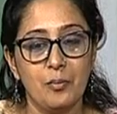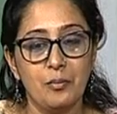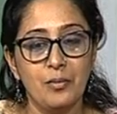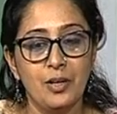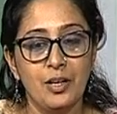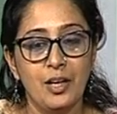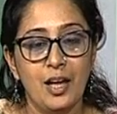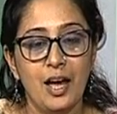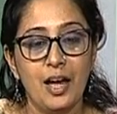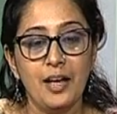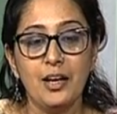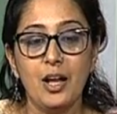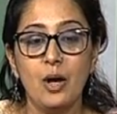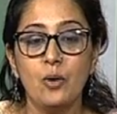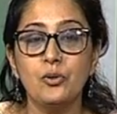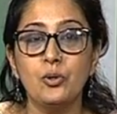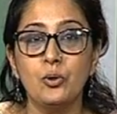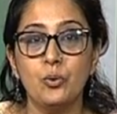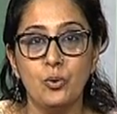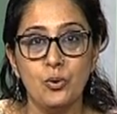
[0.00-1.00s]
come, and
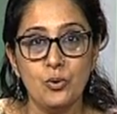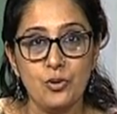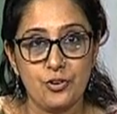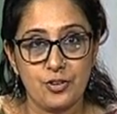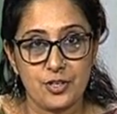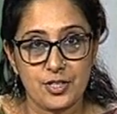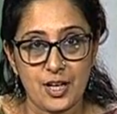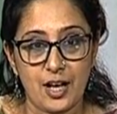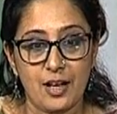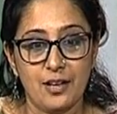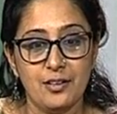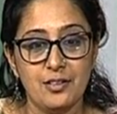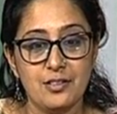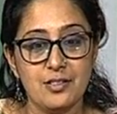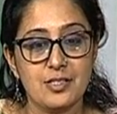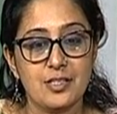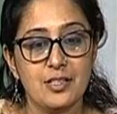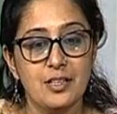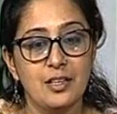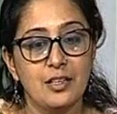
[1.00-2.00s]
now the old
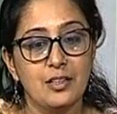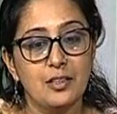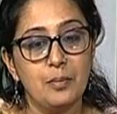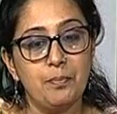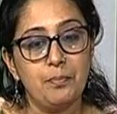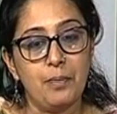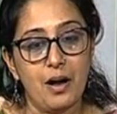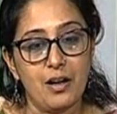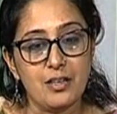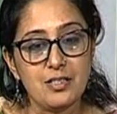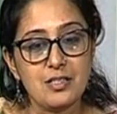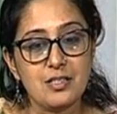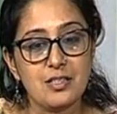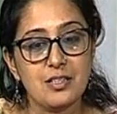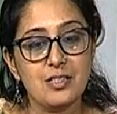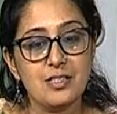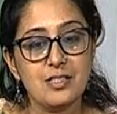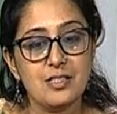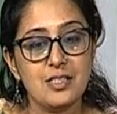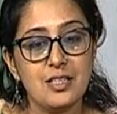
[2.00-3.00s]
retires. The
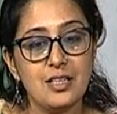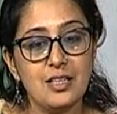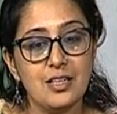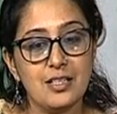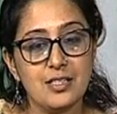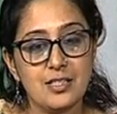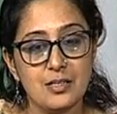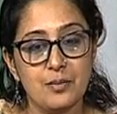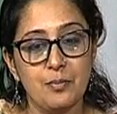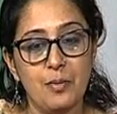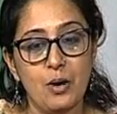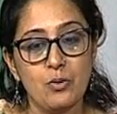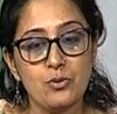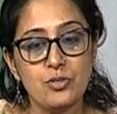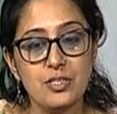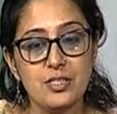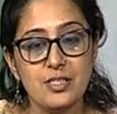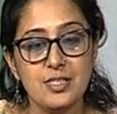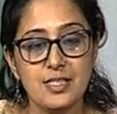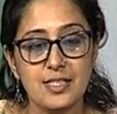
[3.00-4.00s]
past is seen as a
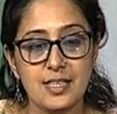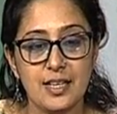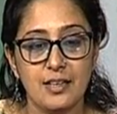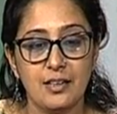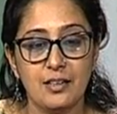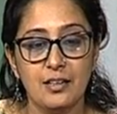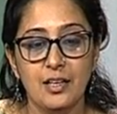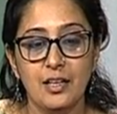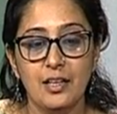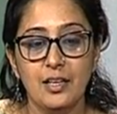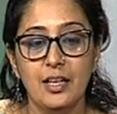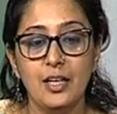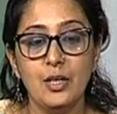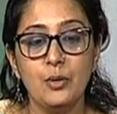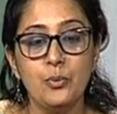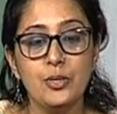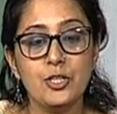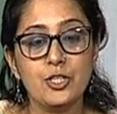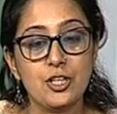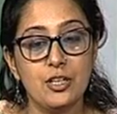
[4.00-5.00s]
mountain cell
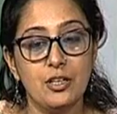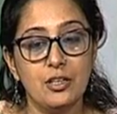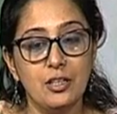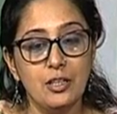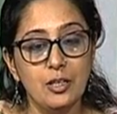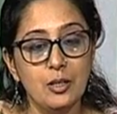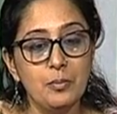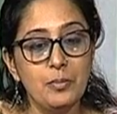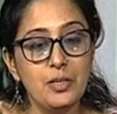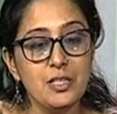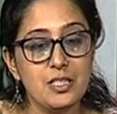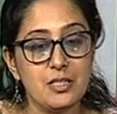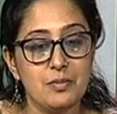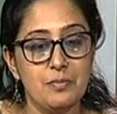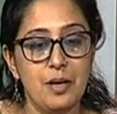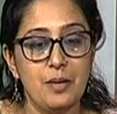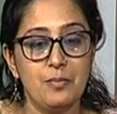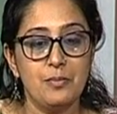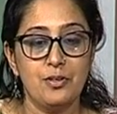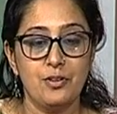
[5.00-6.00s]
in which
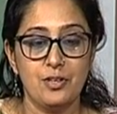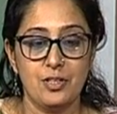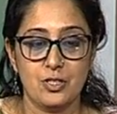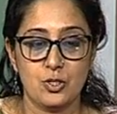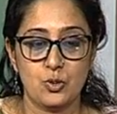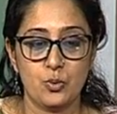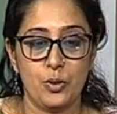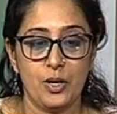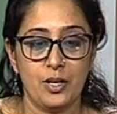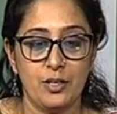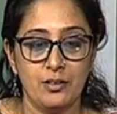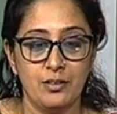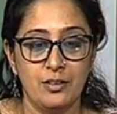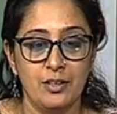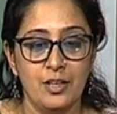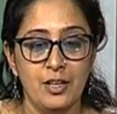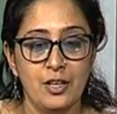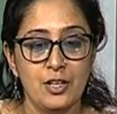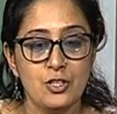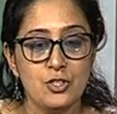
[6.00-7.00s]
hermit memories dwell.
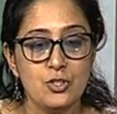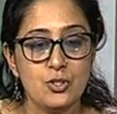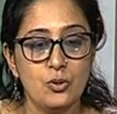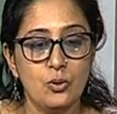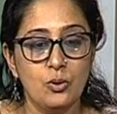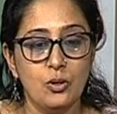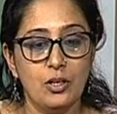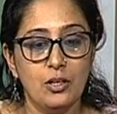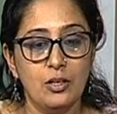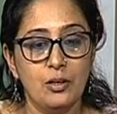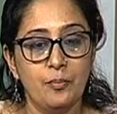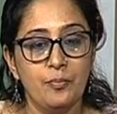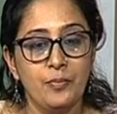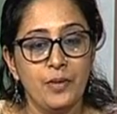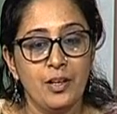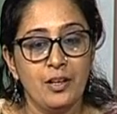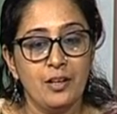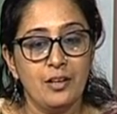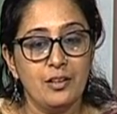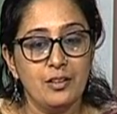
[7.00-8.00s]
So
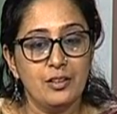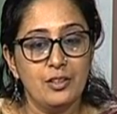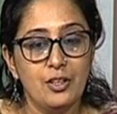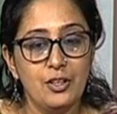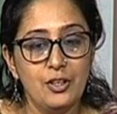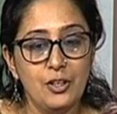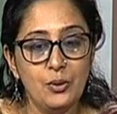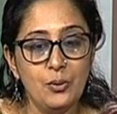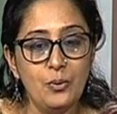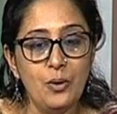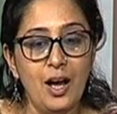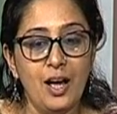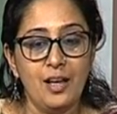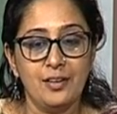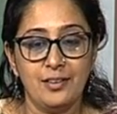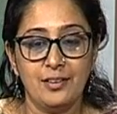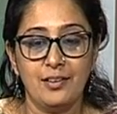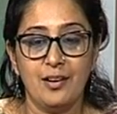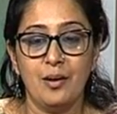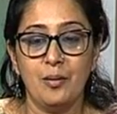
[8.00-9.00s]
um, uh, the new
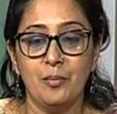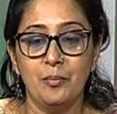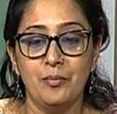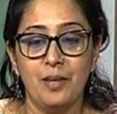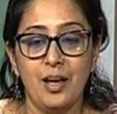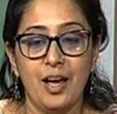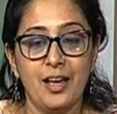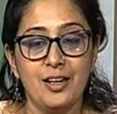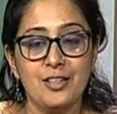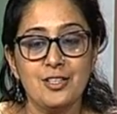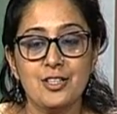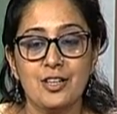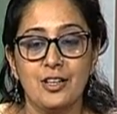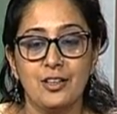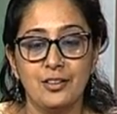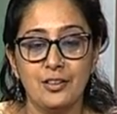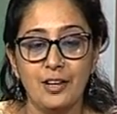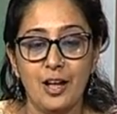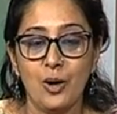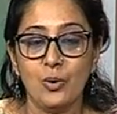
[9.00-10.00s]
hath come and
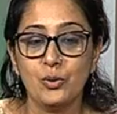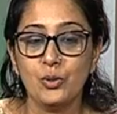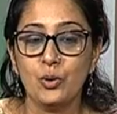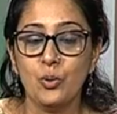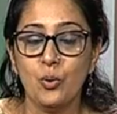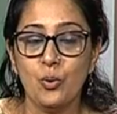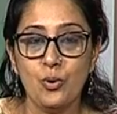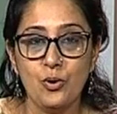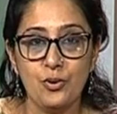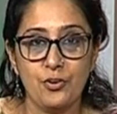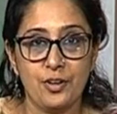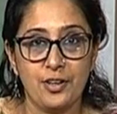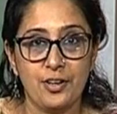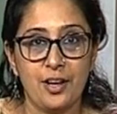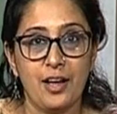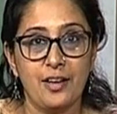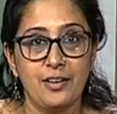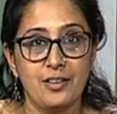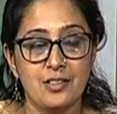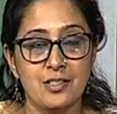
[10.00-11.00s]
uh, now the old
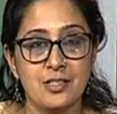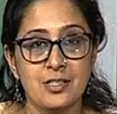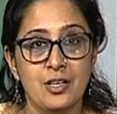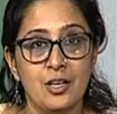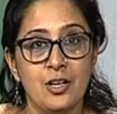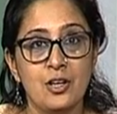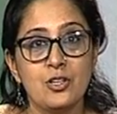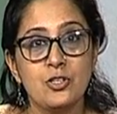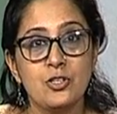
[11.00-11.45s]
retires.